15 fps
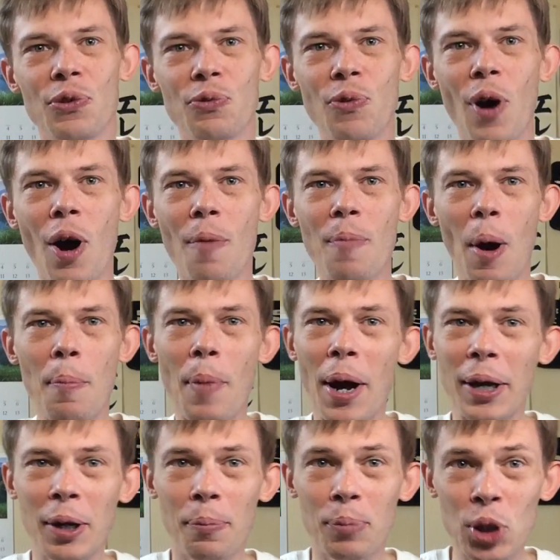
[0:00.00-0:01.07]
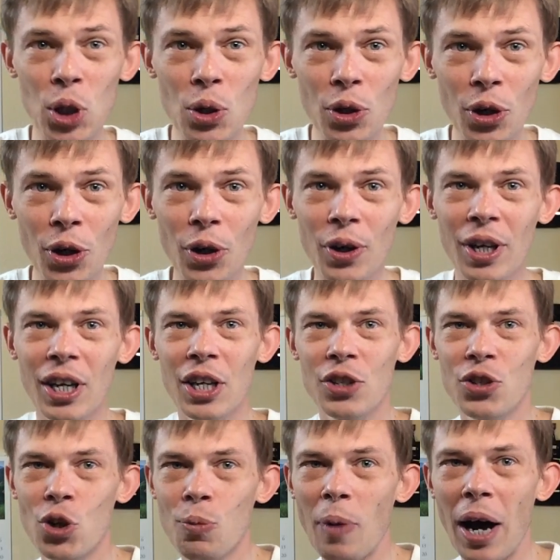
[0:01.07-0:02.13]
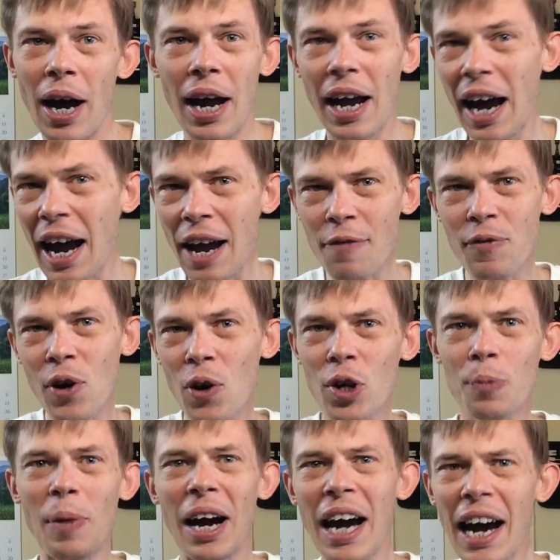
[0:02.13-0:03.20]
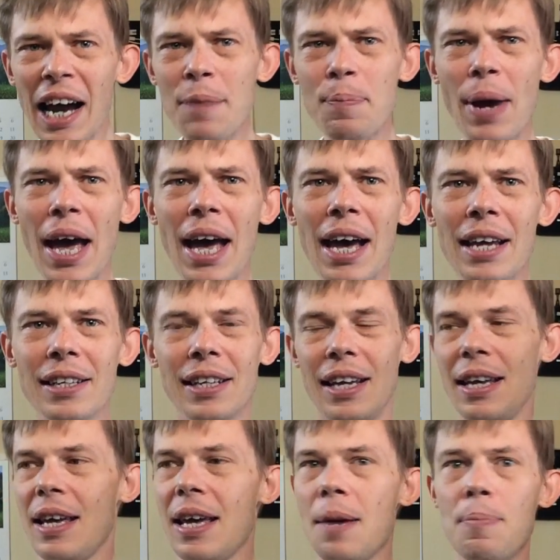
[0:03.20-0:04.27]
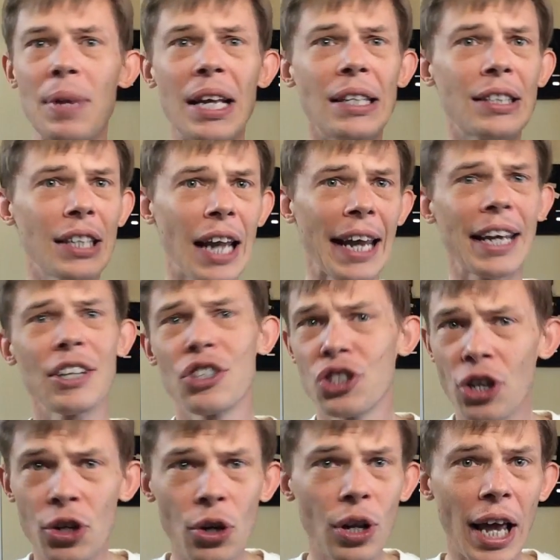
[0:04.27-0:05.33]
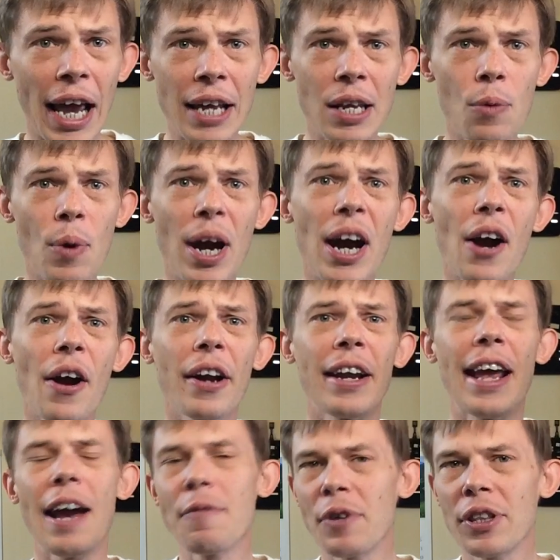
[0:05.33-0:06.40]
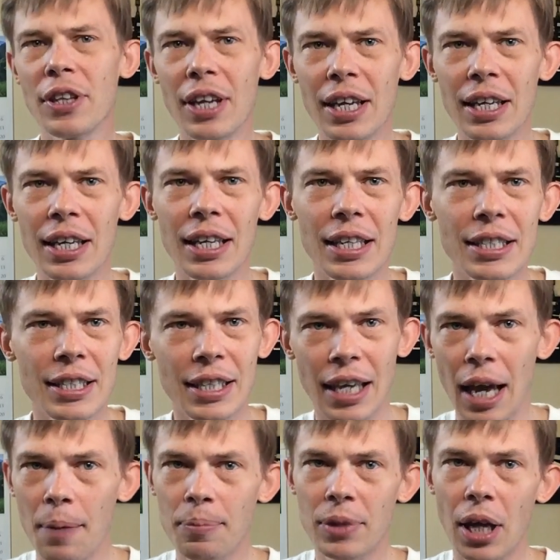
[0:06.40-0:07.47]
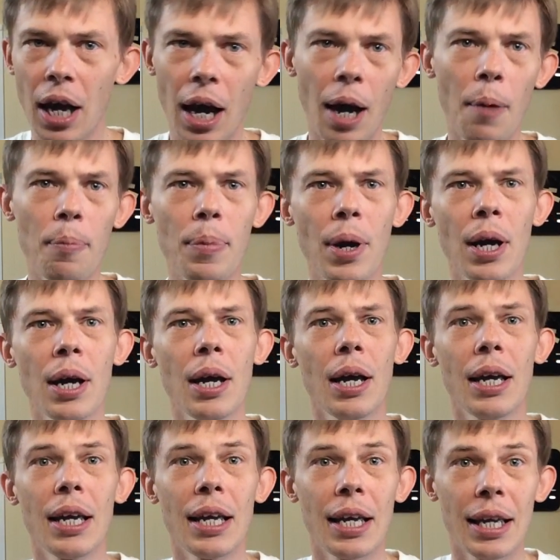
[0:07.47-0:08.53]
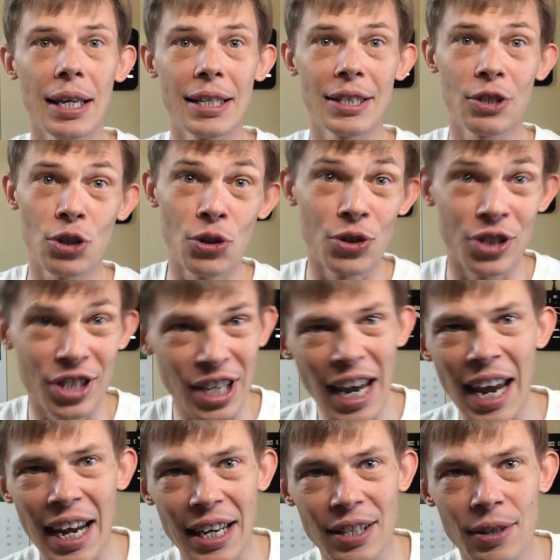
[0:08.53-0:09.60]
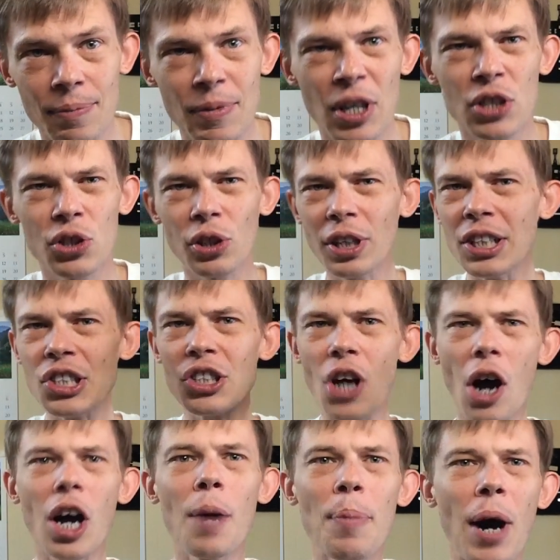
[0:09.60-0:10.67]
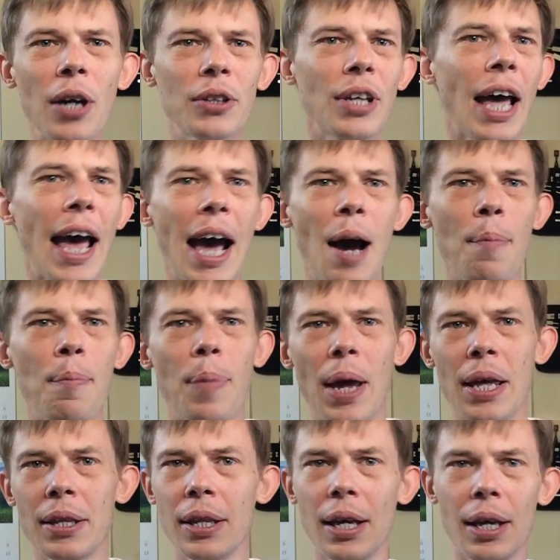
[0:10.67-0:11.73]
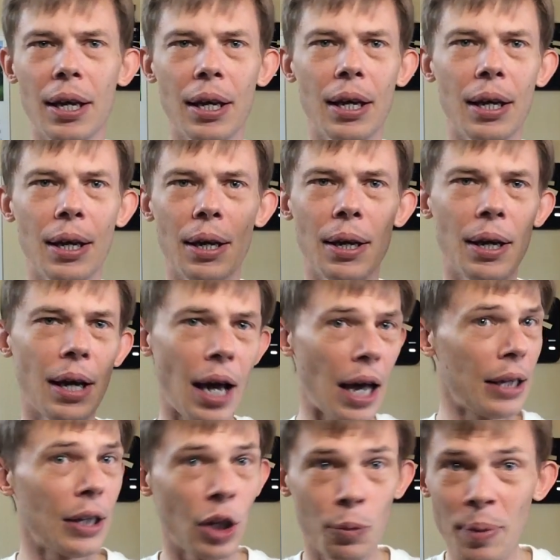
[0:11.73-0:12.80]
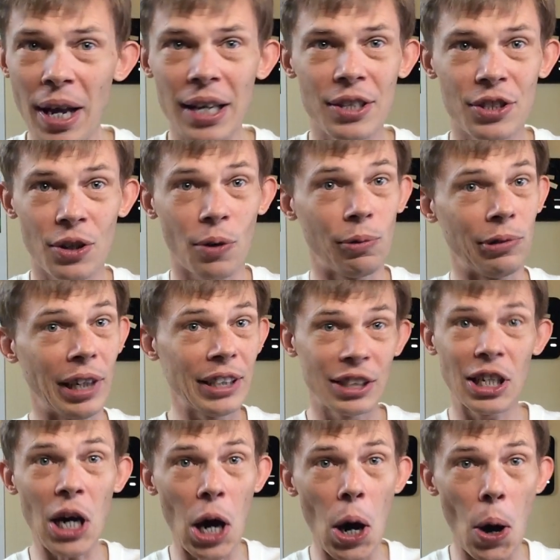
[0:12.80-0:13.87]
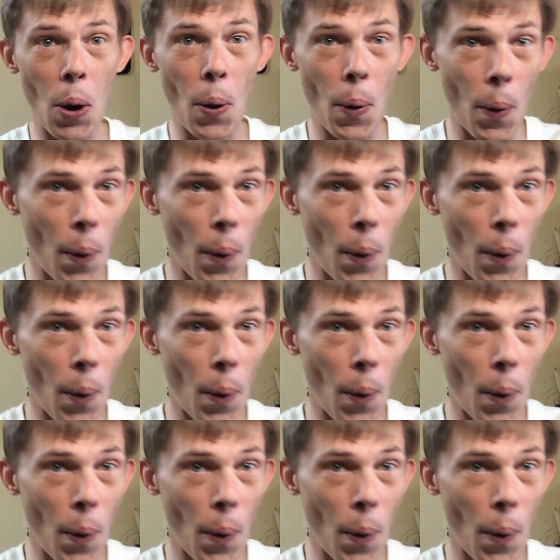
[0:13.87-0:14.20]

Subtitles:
from my computer to my iPhone and my iPad, it means that I can journal anywhere and everything is kept up to date. So let's talk about the app and a little bit. So let's go.